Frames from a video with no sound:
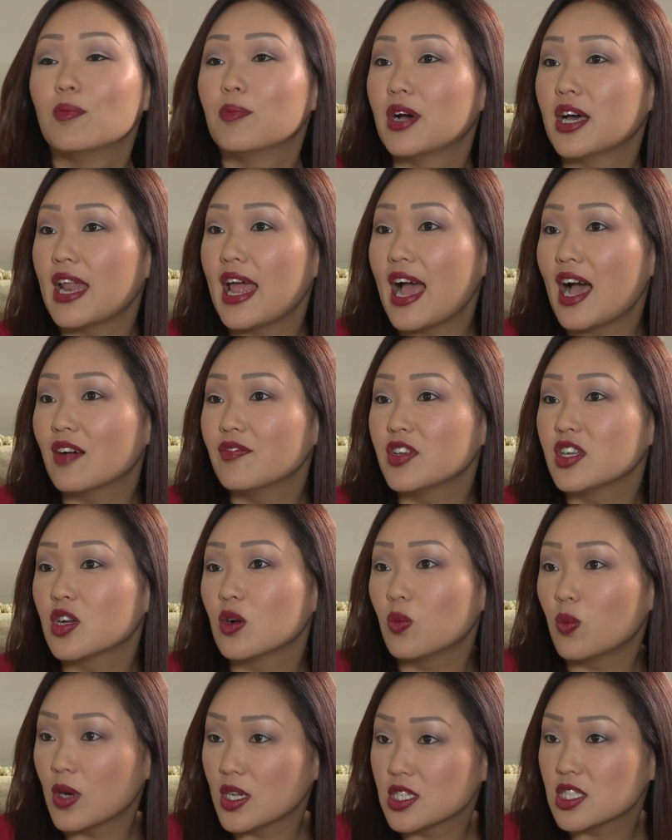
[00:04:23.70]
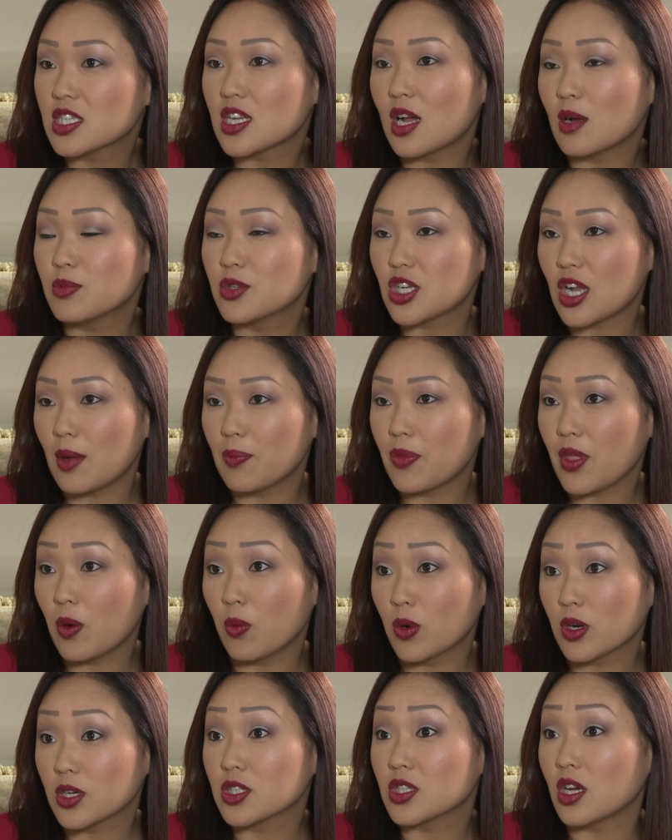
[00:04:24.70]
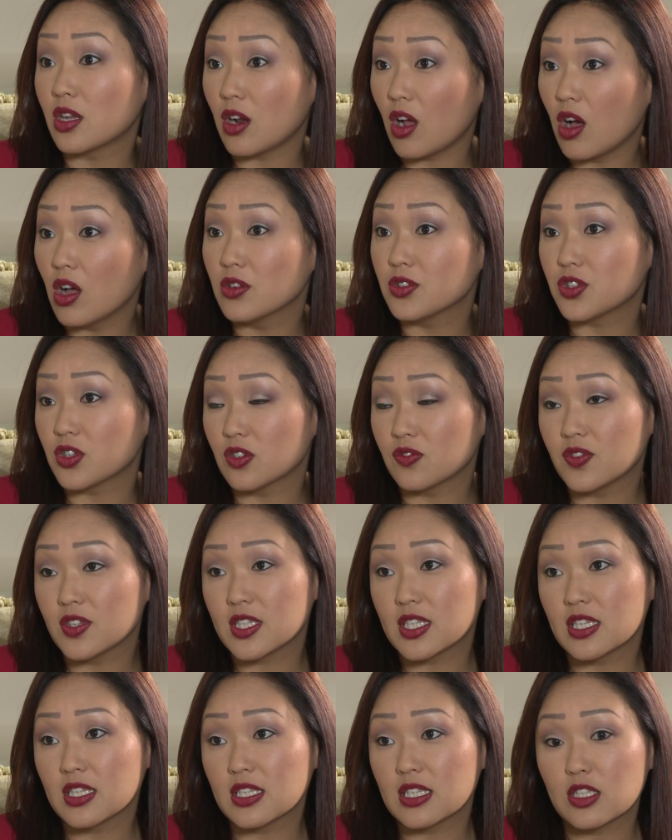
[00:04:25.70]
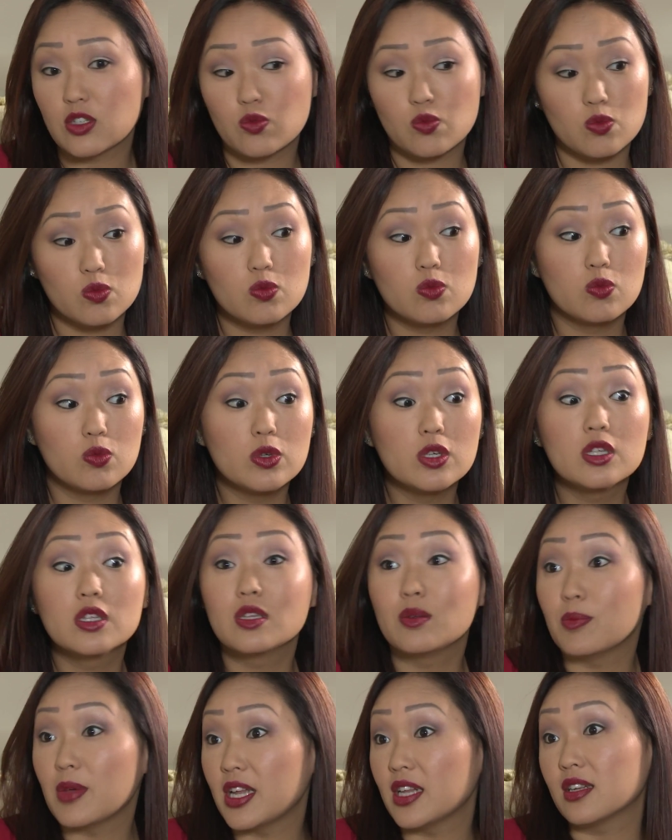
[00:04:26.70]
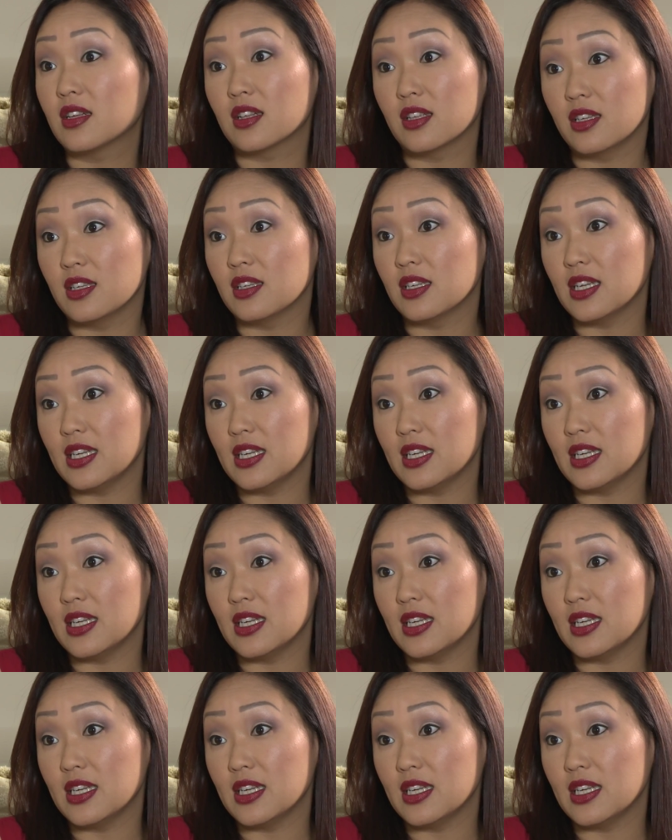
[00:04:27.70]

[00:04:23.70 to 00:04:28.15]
But having a one-stop shop that works on all surfaces has really made cleaning